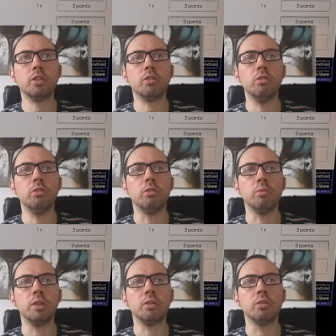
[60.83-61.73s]
score
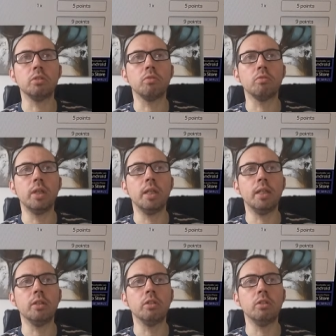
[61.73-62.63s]
which is
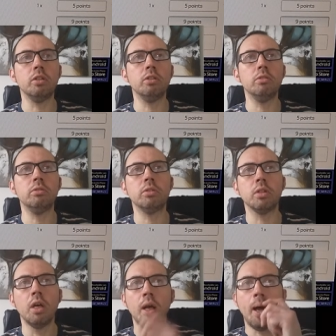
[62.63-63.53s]
really good news
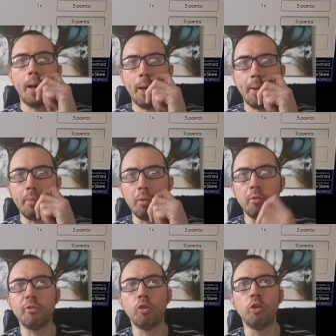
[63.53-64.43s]
um,
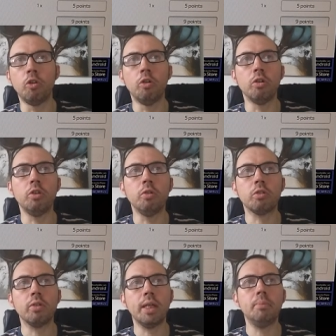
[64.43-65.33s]
for
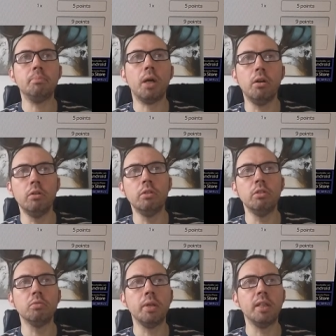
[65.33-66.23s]
Ukraine
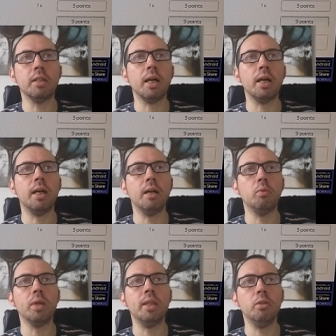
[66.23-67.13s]
Poland with
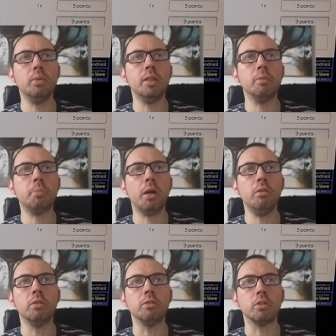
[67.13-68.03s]
1-0 uh, win to
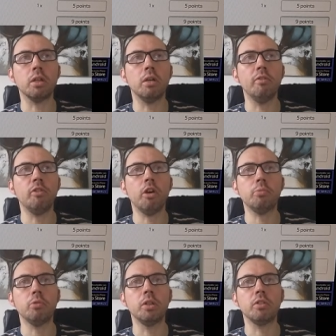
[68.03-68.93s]
Poland so
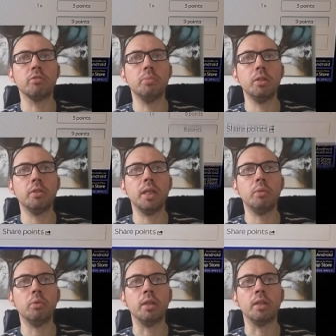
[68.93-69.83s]
five points for me on
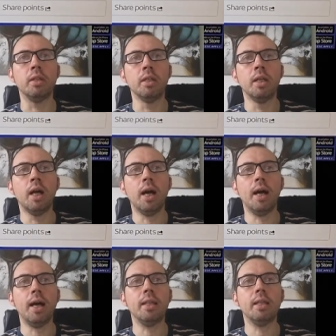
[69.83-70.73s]
that one
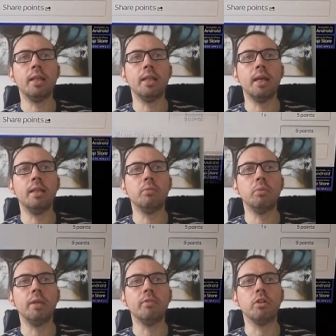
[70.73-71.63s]
and then
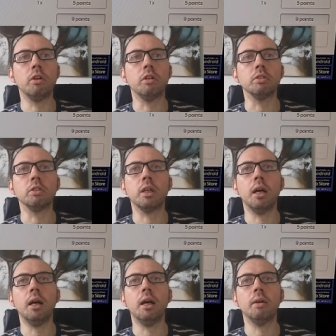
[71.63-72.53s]
we've got
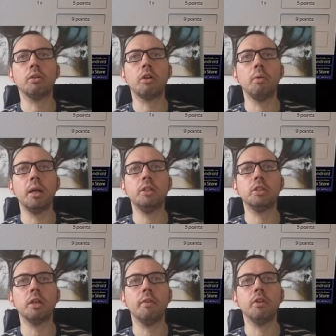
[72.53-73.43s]
uh,
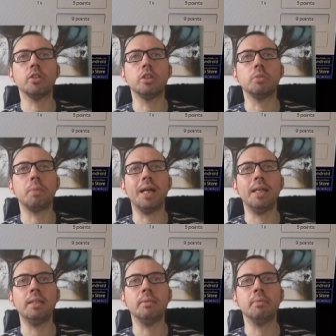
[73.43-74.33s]
Croatia versus
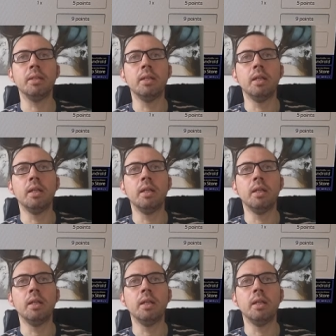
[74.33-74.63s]
Spain